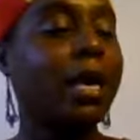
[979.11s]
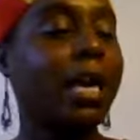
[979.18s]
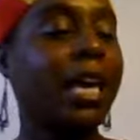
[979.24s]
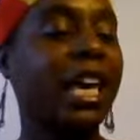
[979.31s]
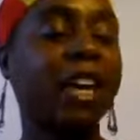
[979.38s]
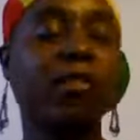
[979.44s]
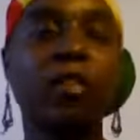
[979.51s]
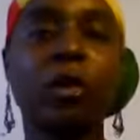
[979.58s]

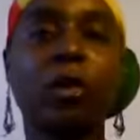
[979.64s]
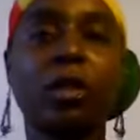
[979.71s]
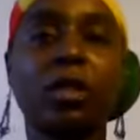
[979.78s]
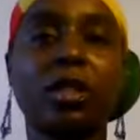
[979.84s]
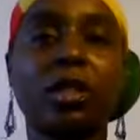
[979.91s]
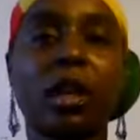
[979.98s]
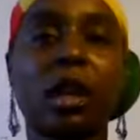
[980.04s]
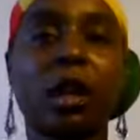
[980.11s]
If it were
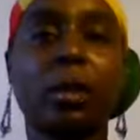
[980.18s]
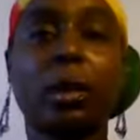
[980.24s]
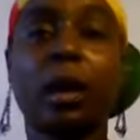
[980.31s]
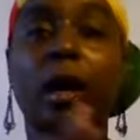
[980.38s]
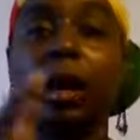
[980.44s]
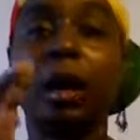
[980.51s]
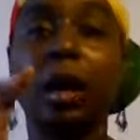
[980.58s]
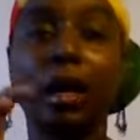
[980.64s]
some
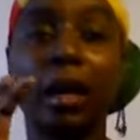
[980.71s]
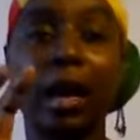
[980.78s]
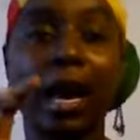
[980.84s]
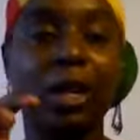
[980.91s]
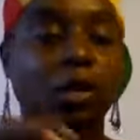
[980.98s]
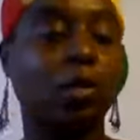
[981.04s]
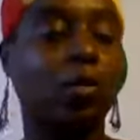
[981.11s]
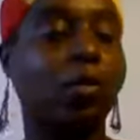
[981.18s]

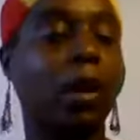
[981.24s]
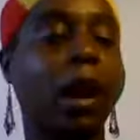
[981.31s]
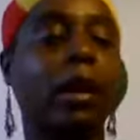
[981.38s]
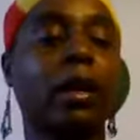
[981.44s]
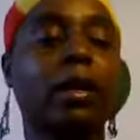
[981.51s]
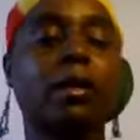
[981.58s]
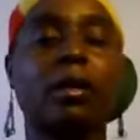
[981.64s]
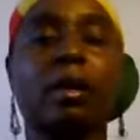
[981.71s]
unnatural
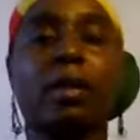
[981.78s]
products,